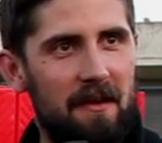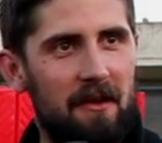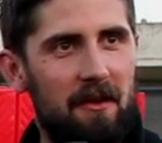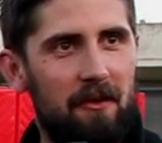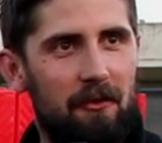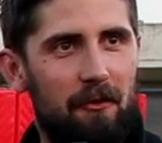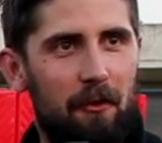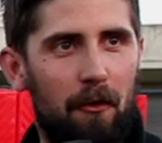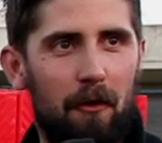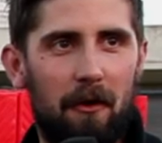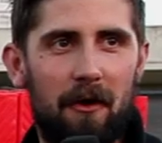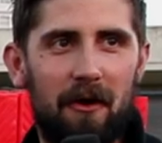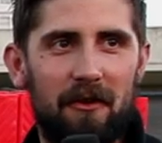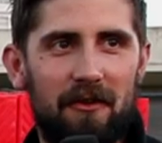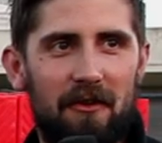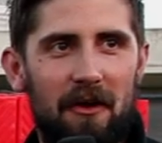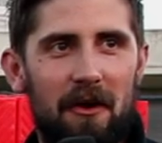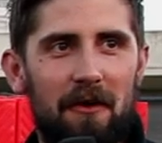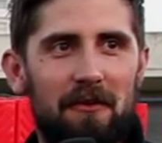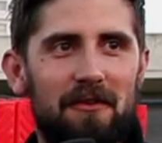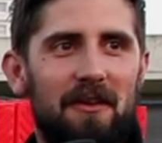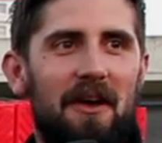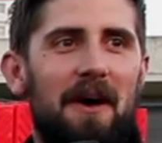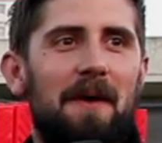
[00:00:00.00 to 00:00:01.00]
talk
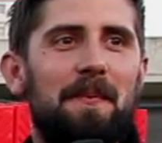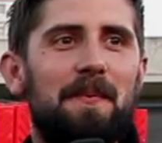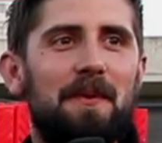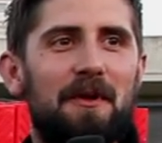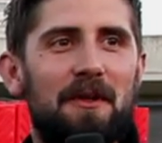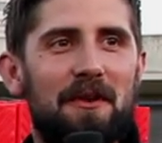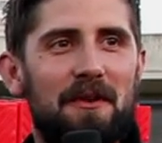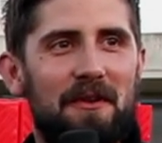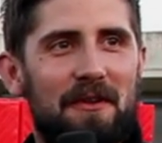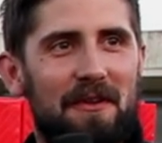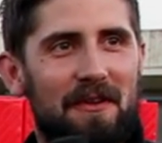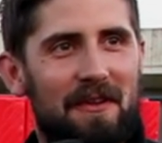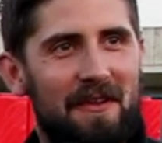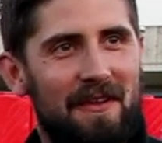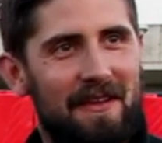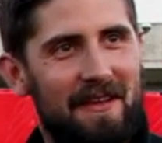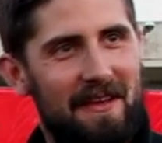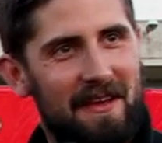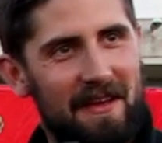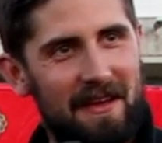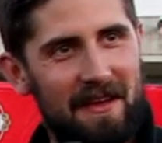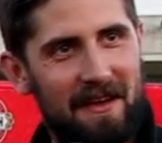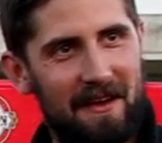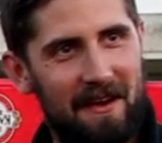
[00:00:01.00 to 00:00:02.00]
ourselves up and
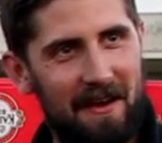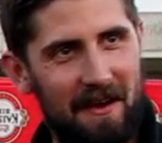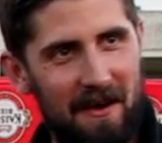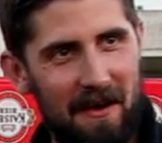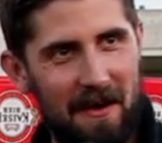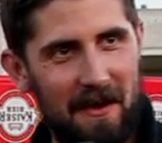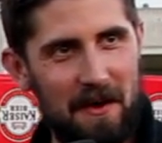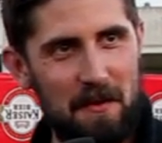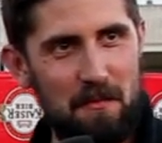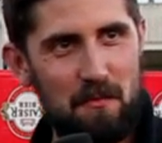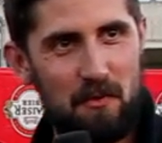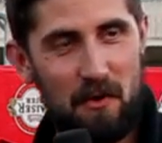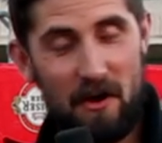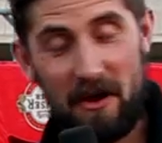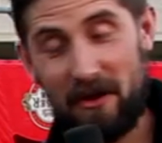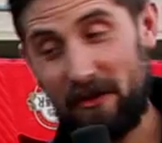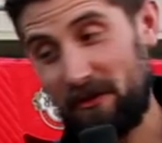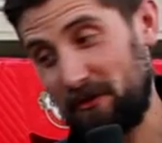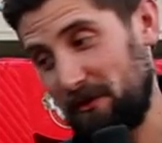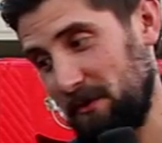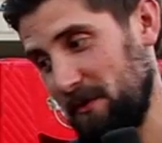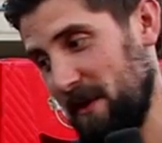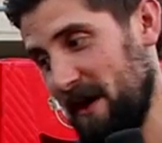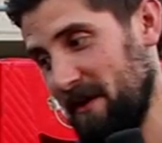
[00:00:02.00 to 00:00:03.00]
uh,
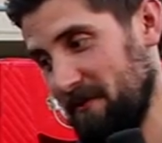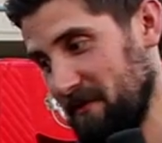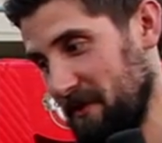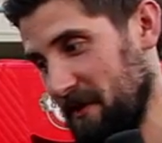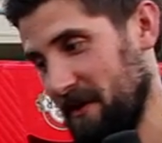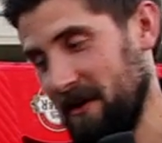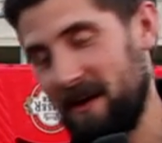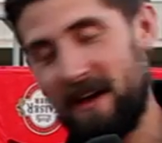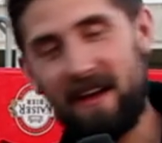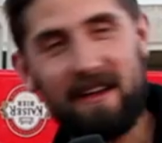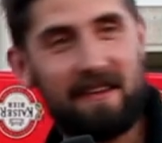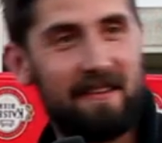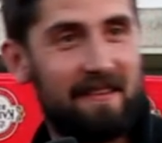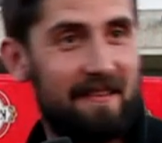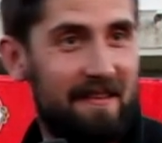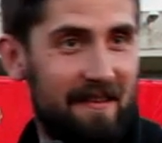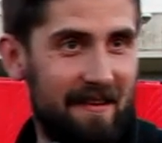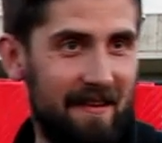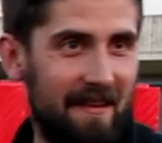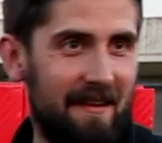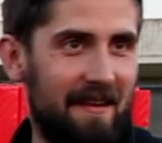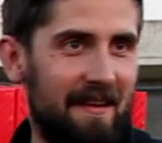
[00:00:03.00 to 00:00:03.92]
embrace whoever has